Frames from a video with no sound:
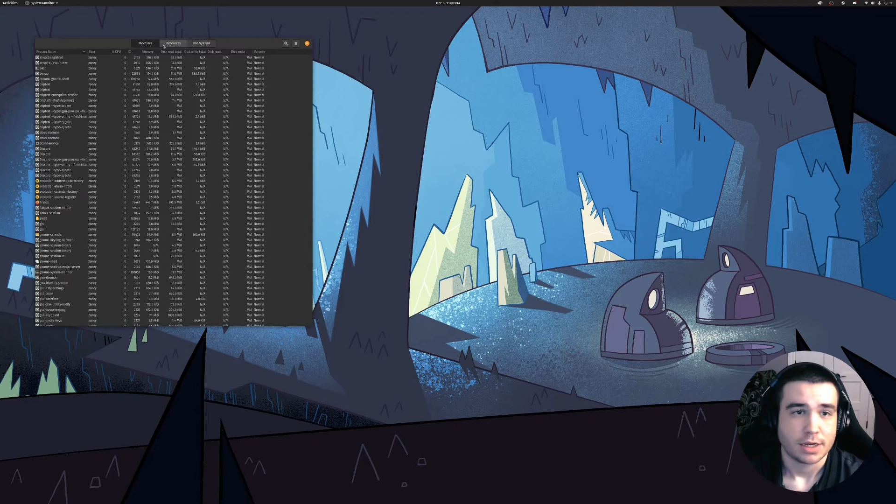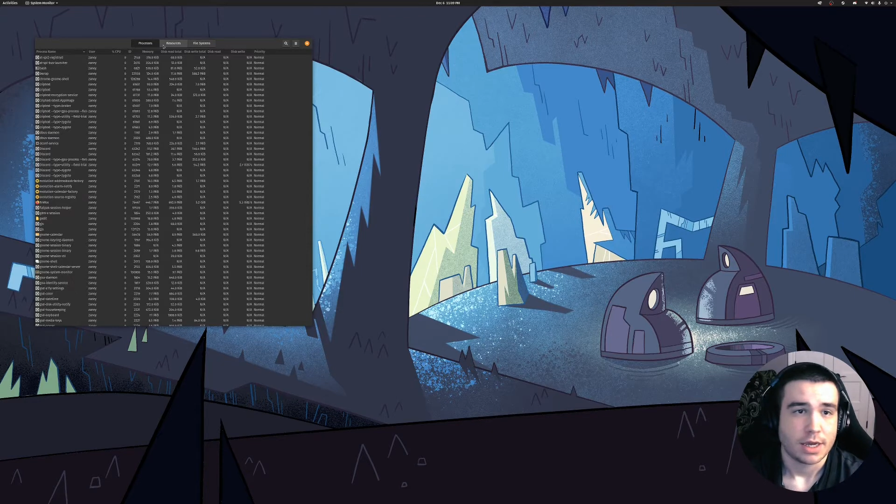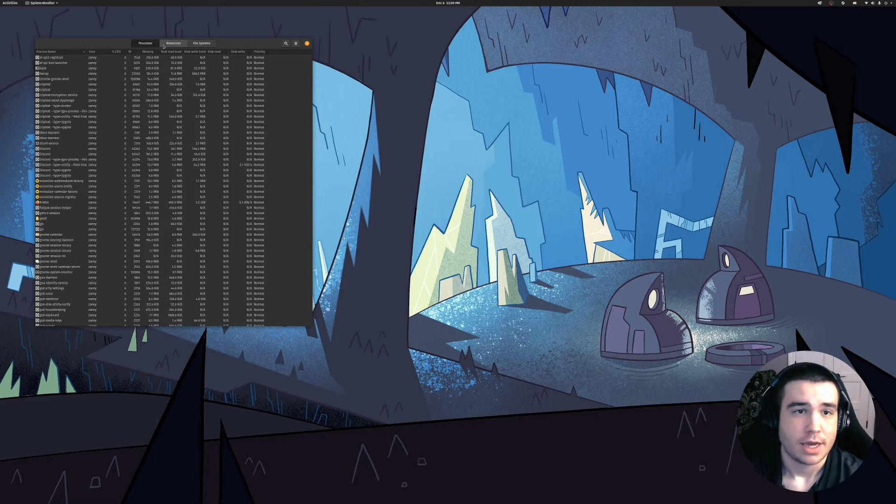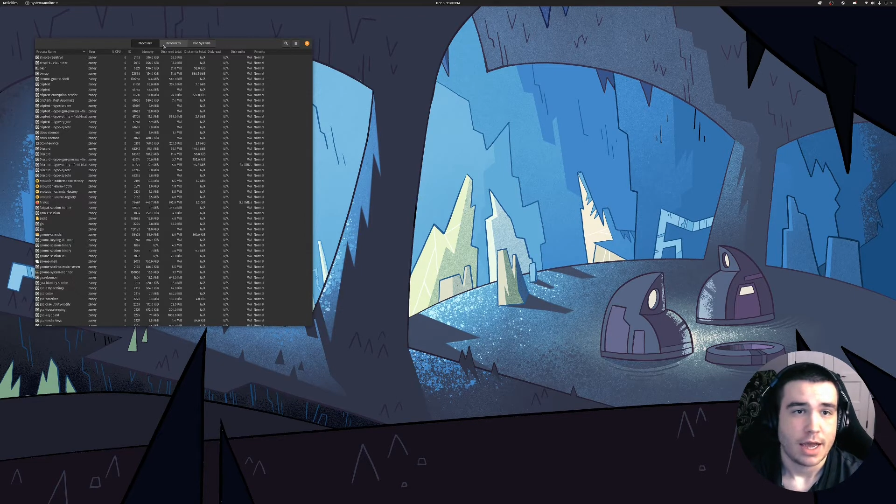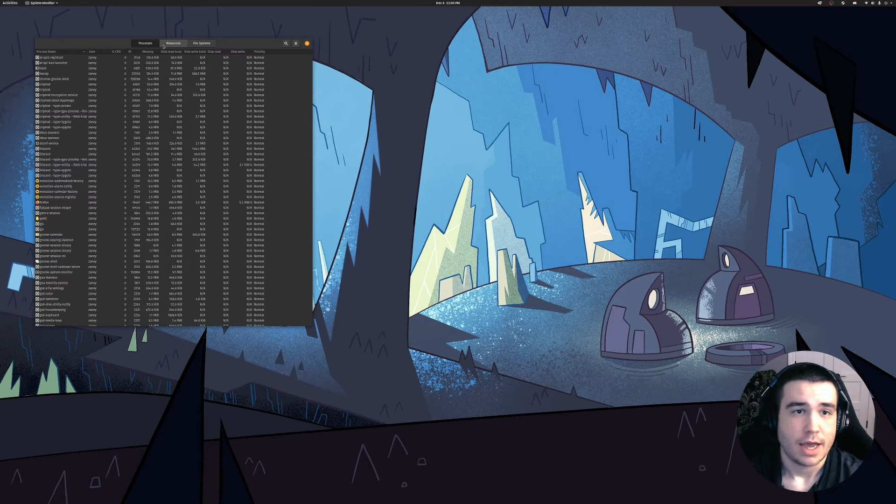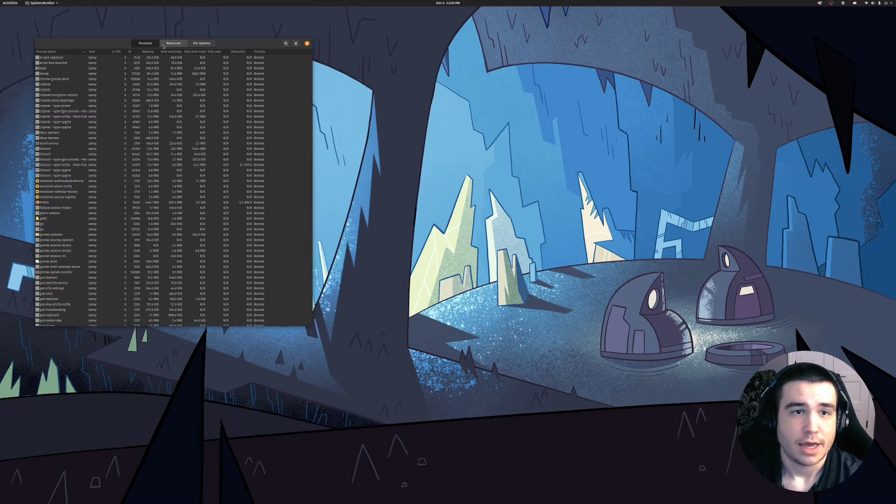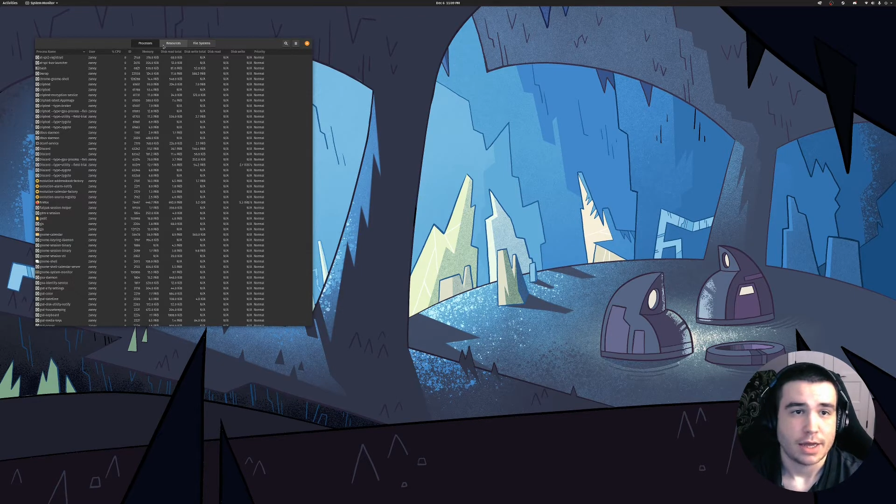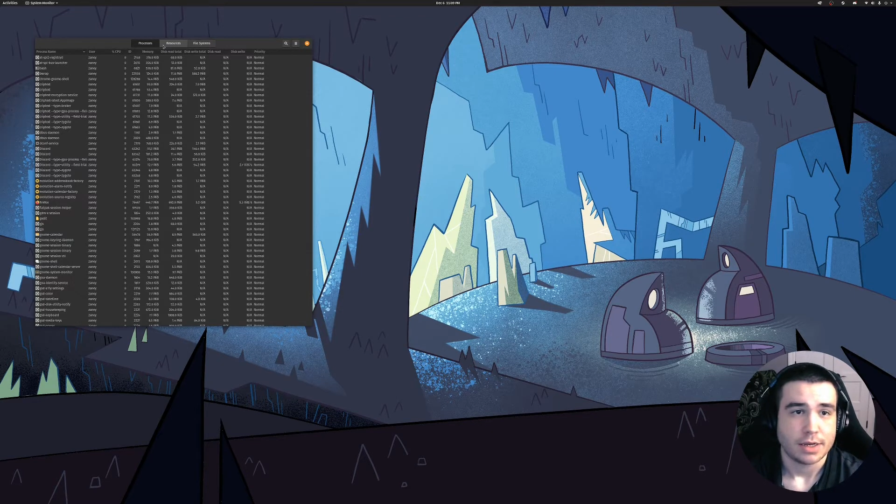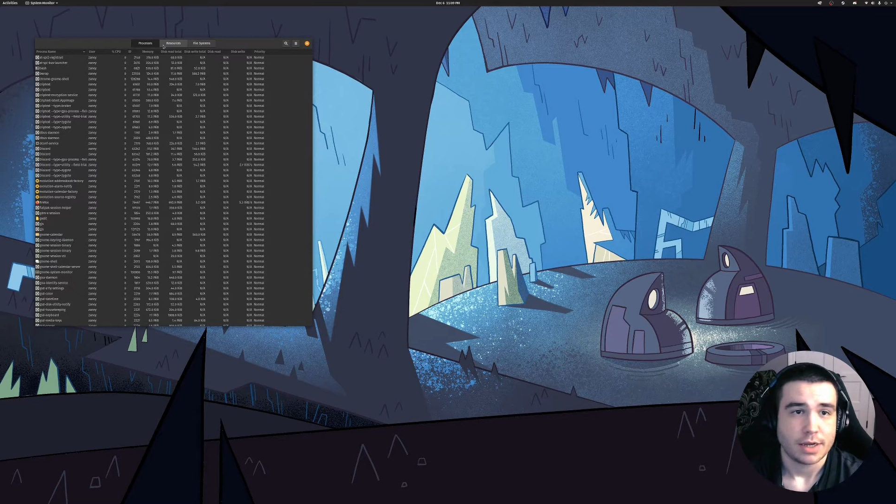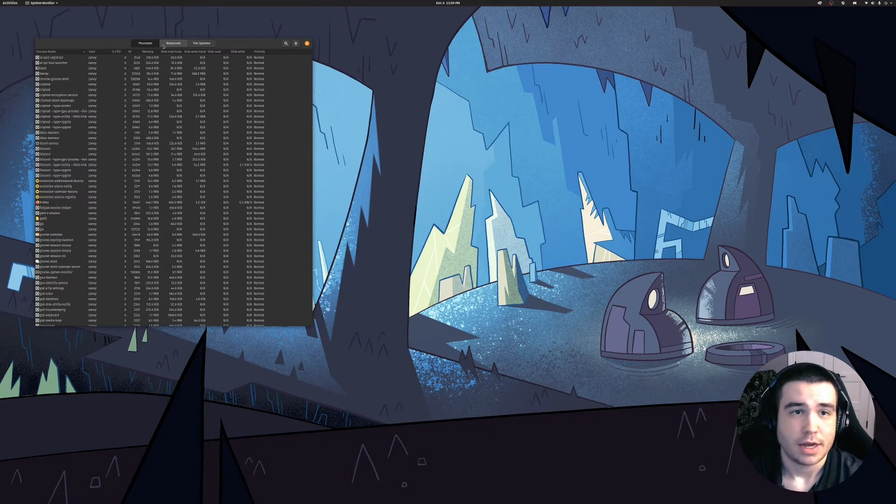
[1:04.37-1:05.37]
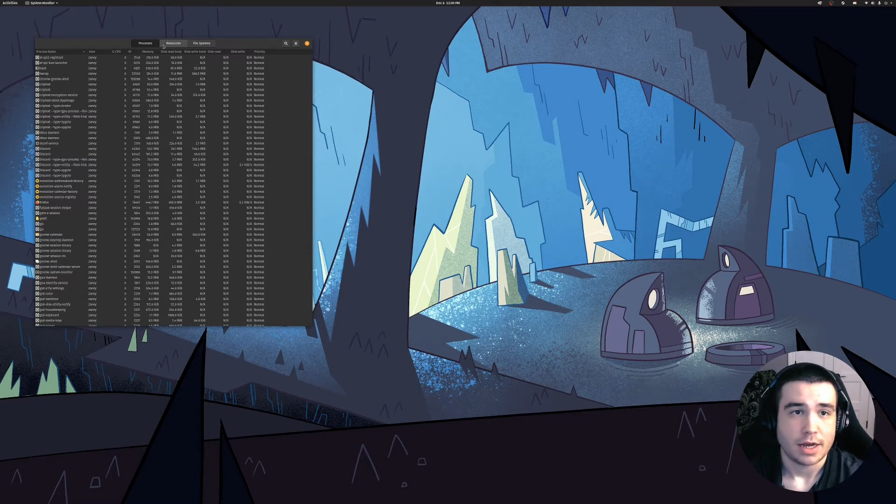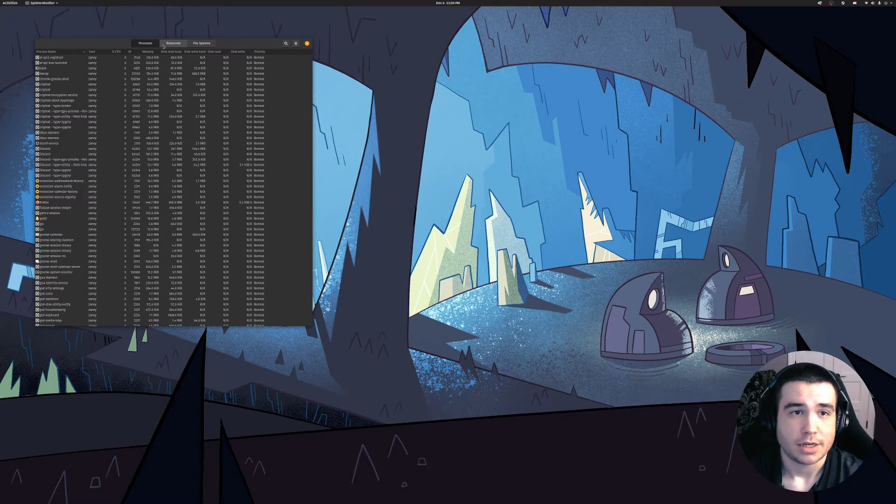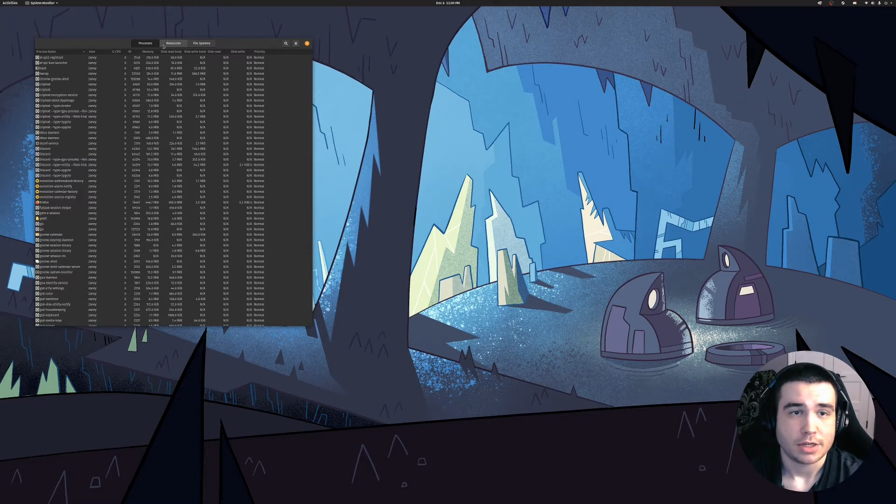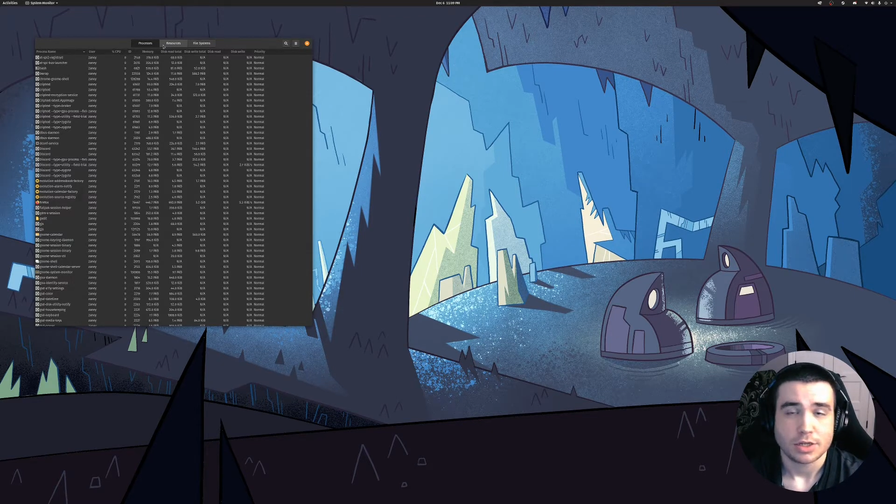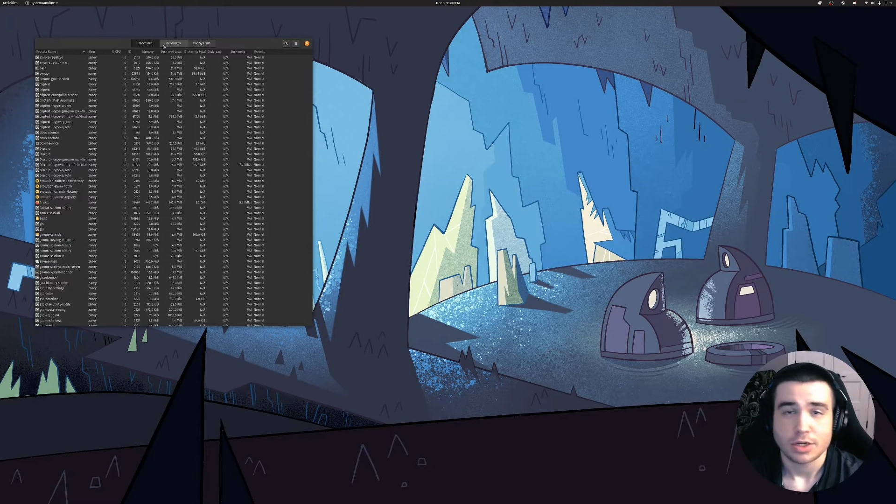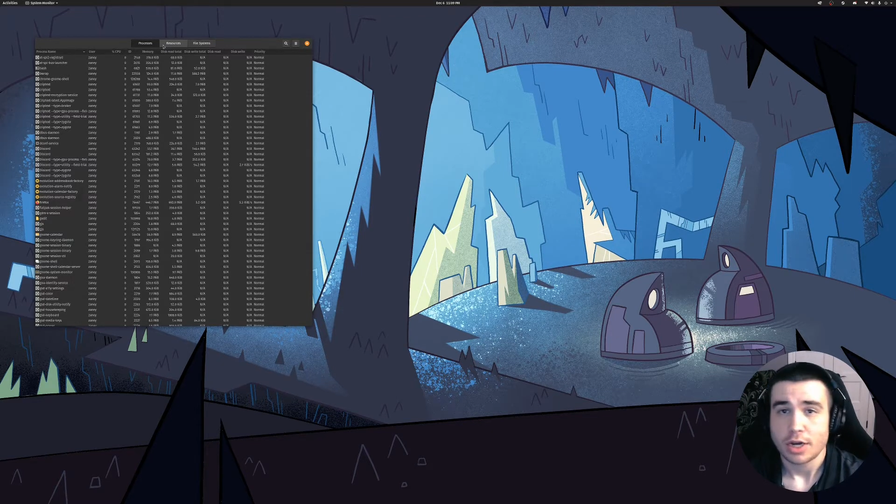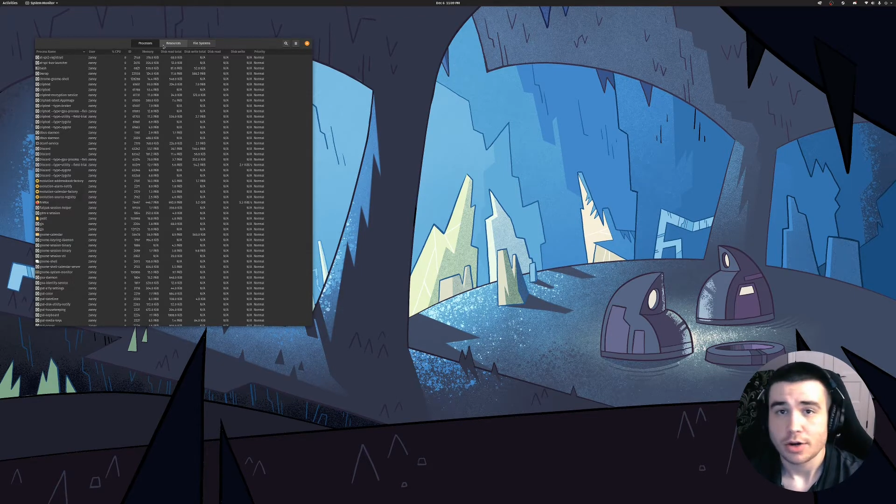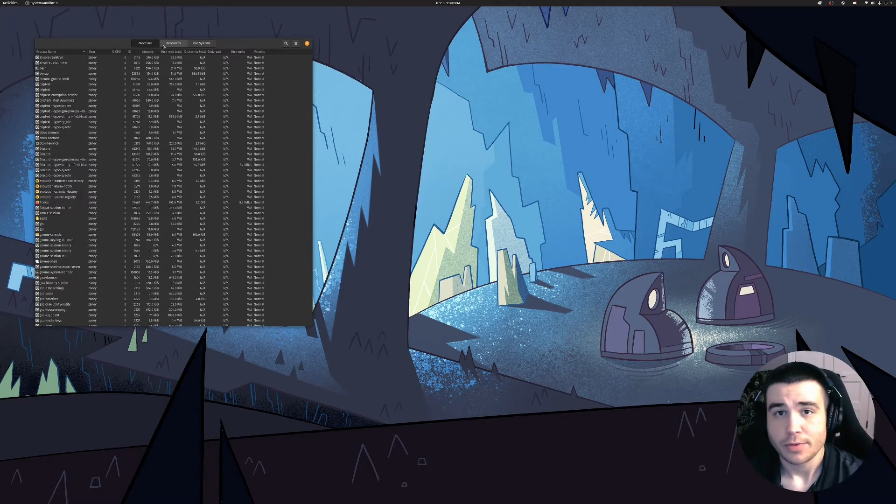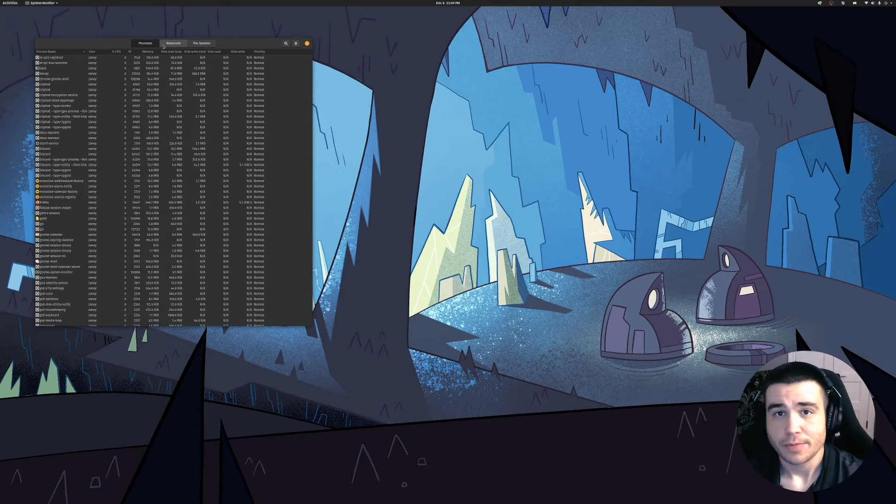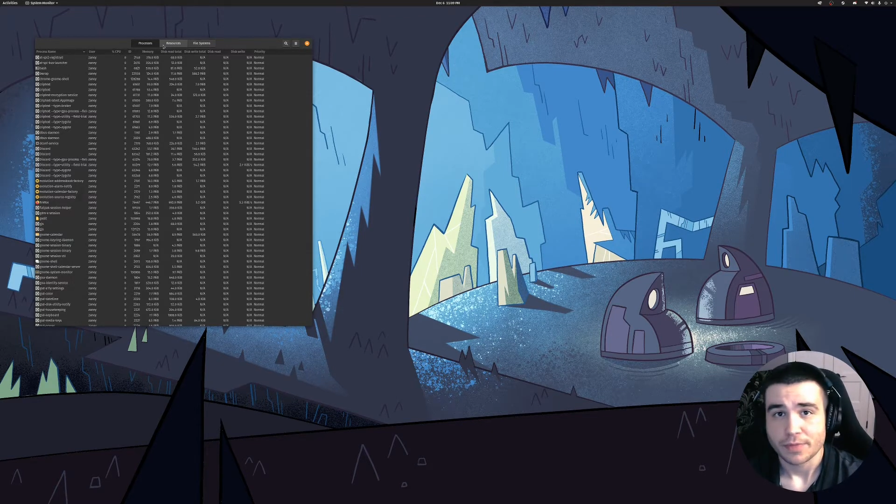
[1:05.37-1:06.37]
And so